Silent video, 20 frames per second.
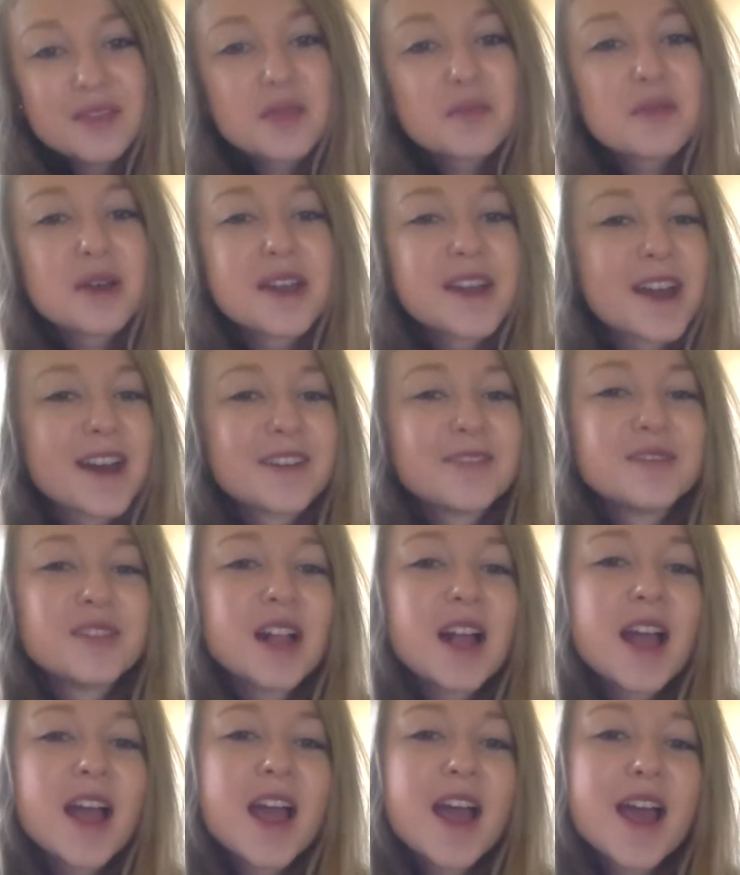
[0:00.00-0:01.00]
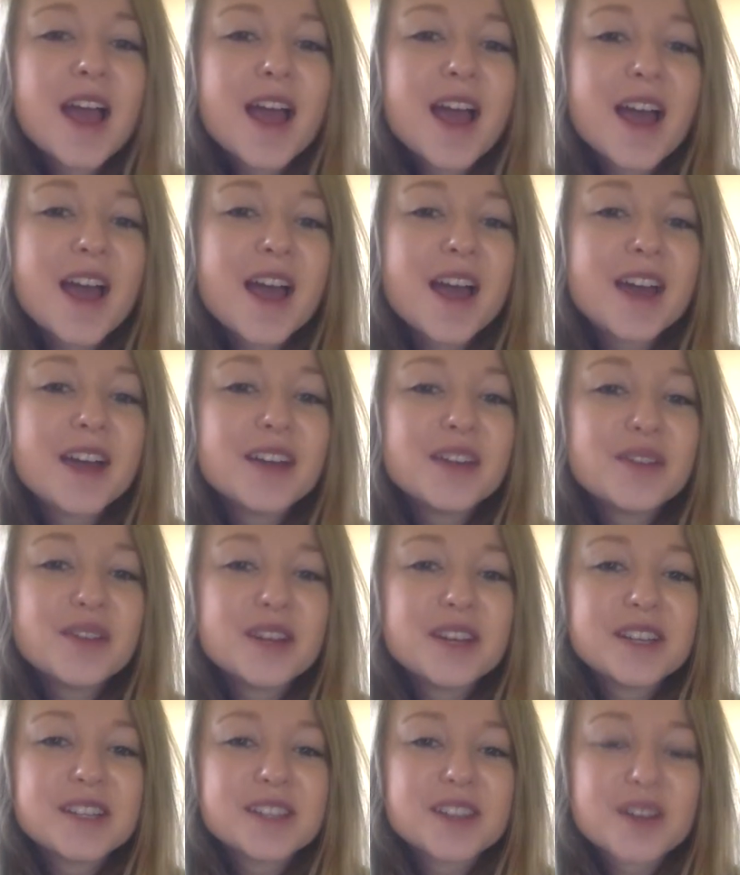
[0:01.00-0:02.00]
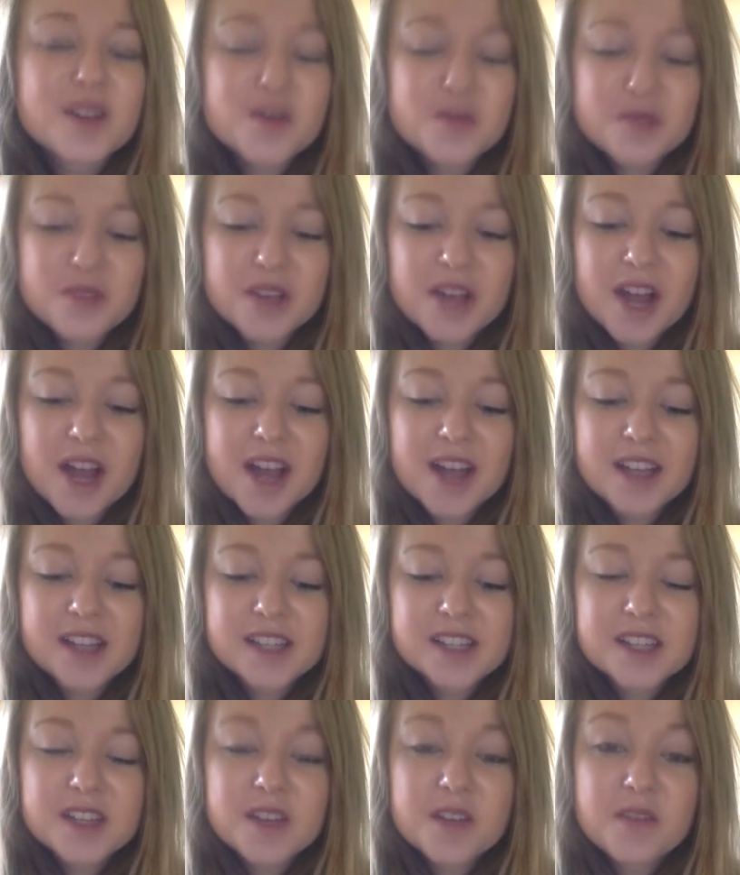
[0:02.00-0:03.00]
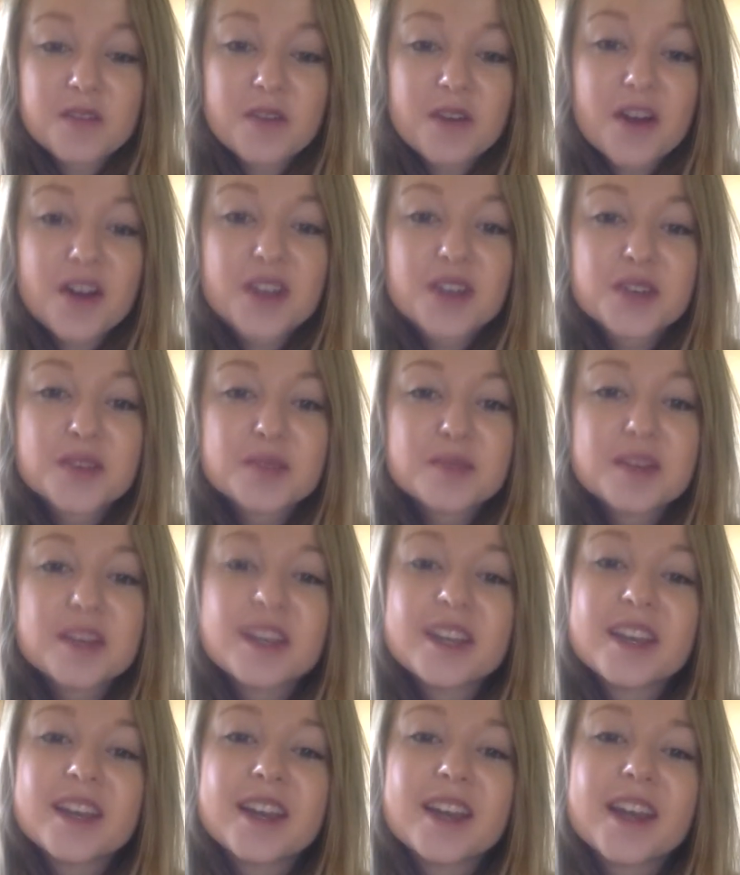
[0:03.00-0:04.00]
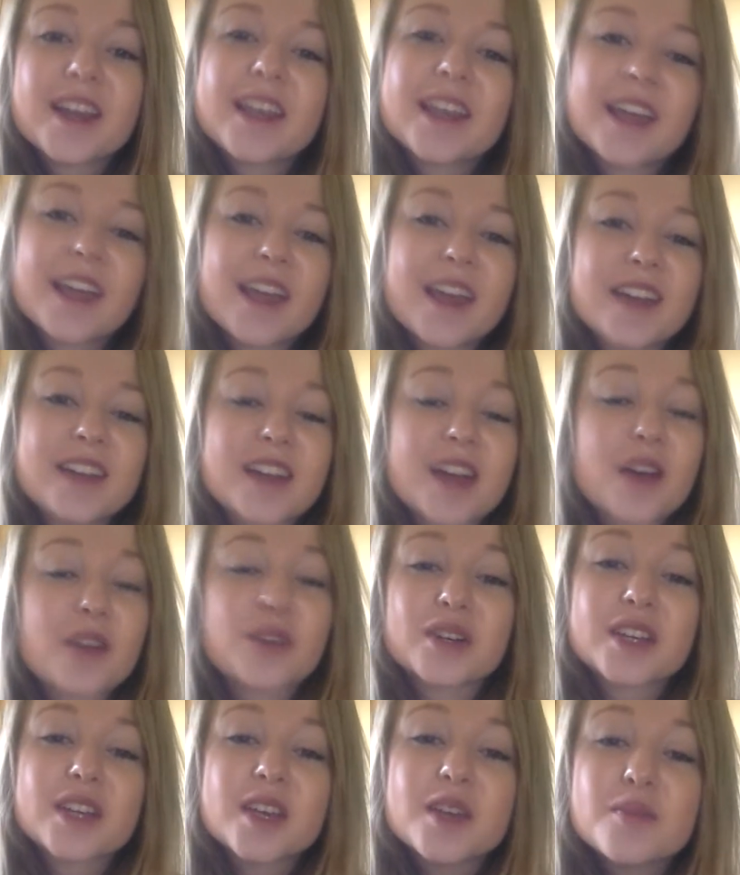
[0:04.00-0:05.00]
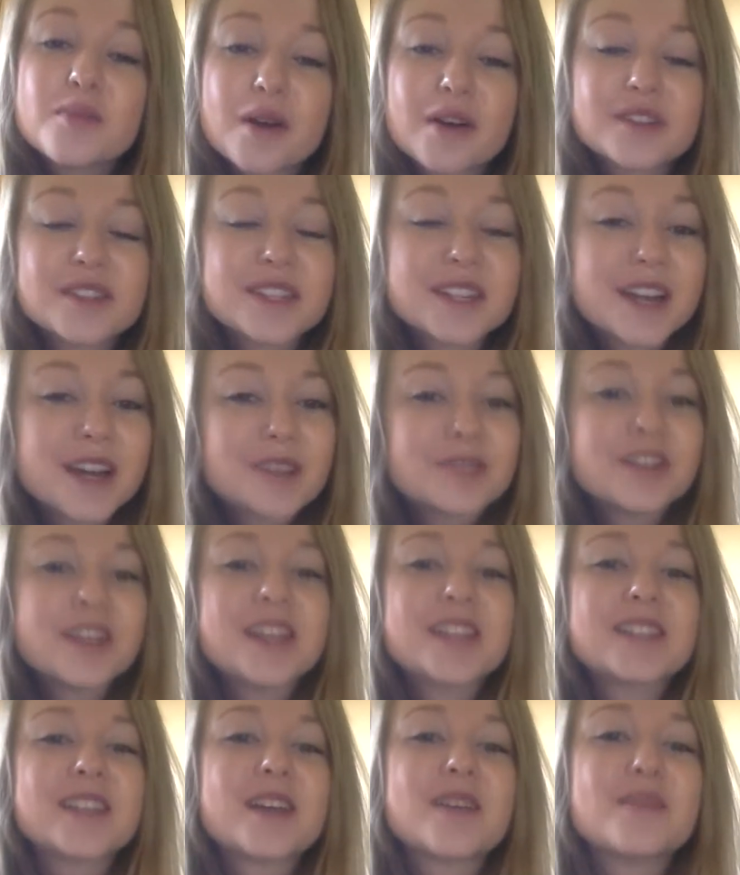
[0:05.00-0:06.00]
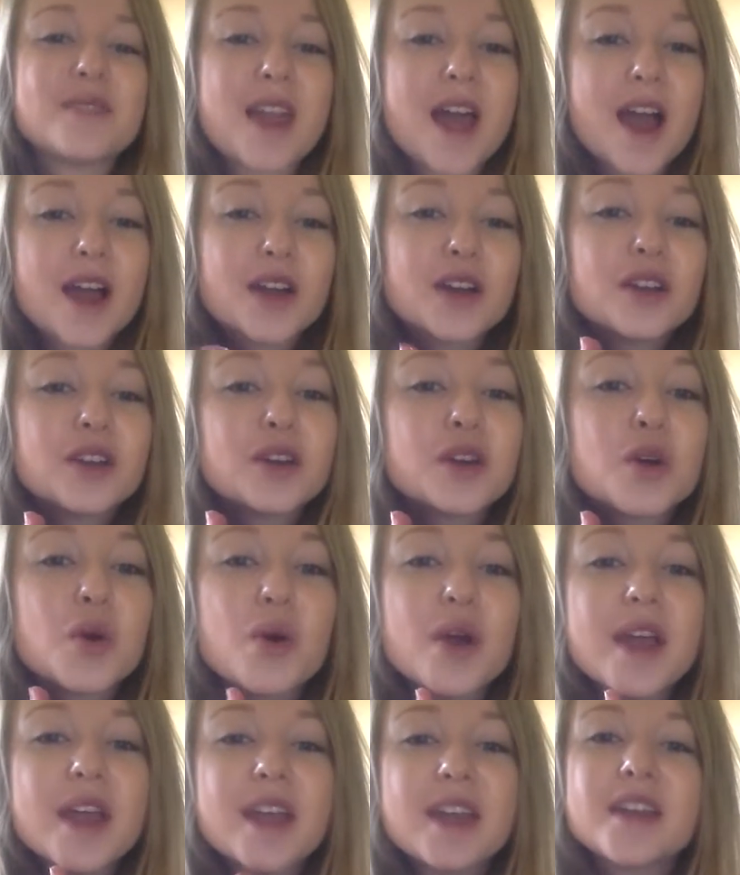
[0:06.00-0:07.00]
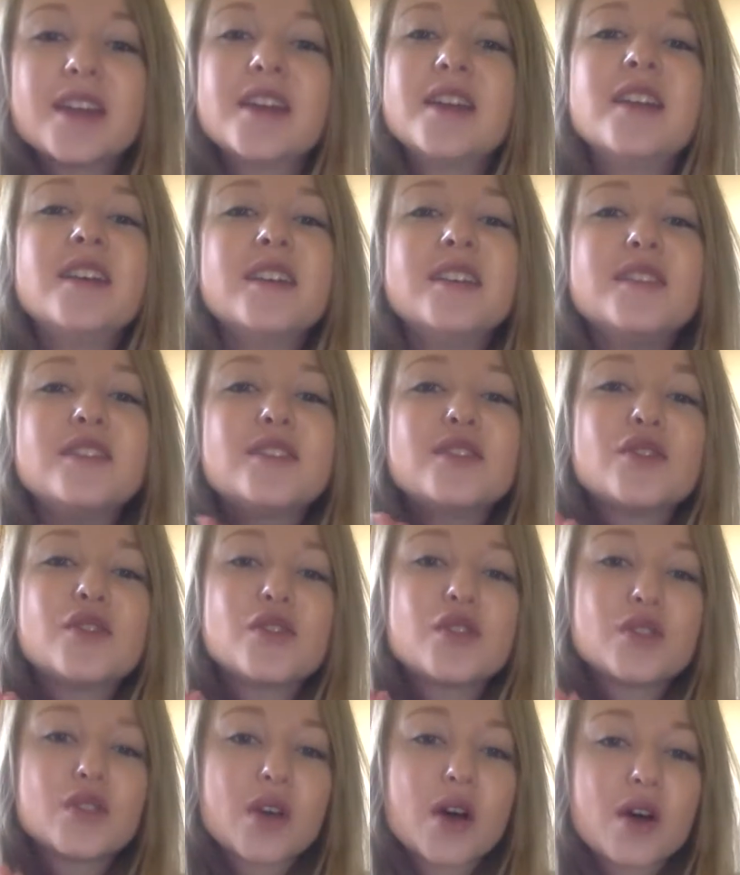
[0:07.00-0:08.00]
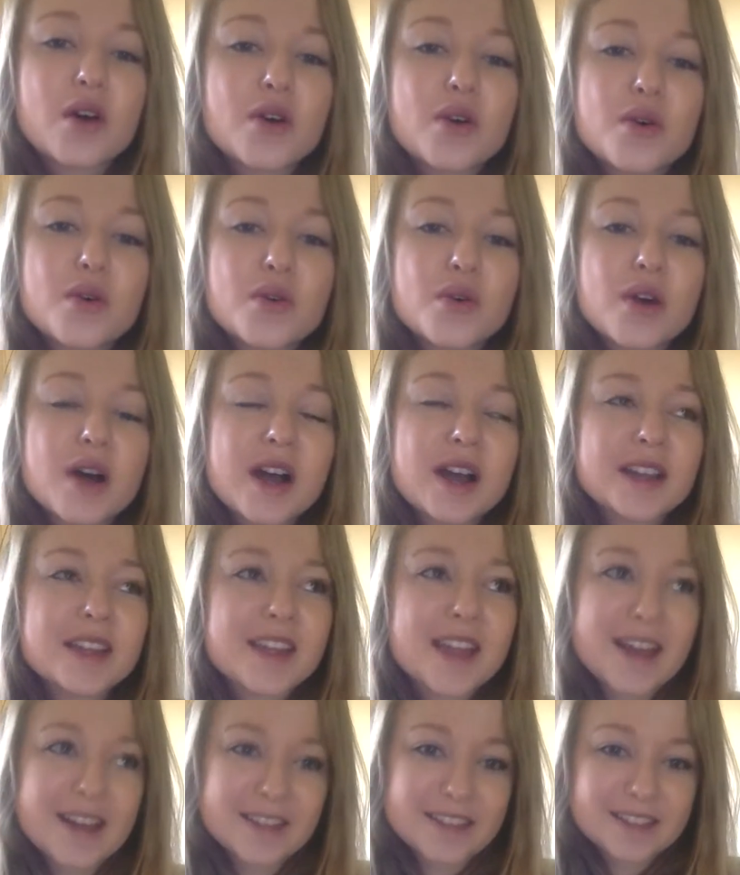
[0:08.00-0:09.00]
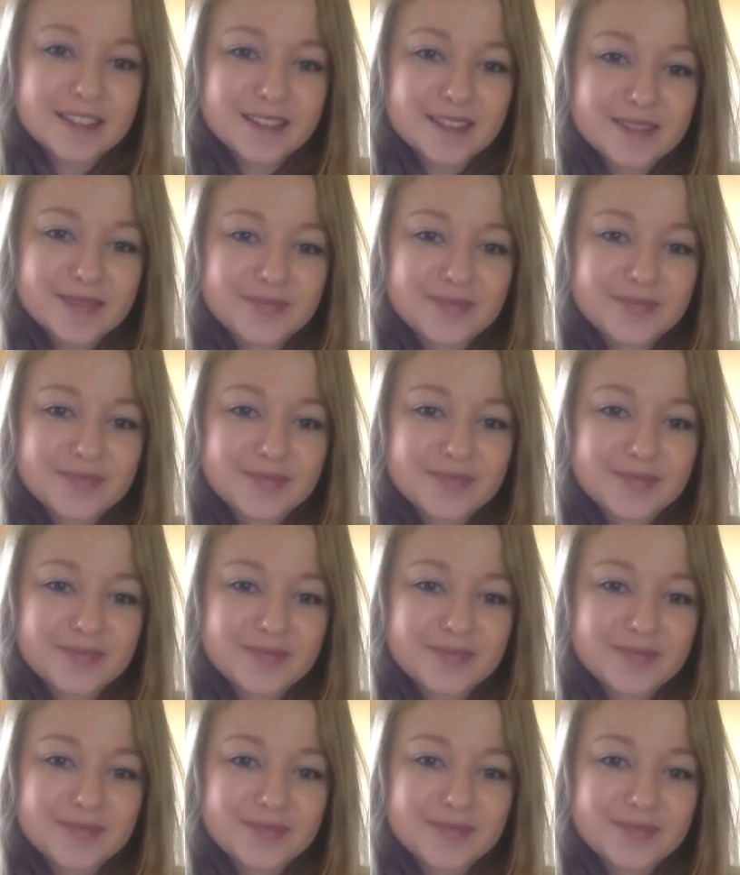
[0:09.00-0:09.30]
But, yeah. Anyways, I hope you guys keep following me. And I will keep posting updates. I'm not going to quit. So, yes.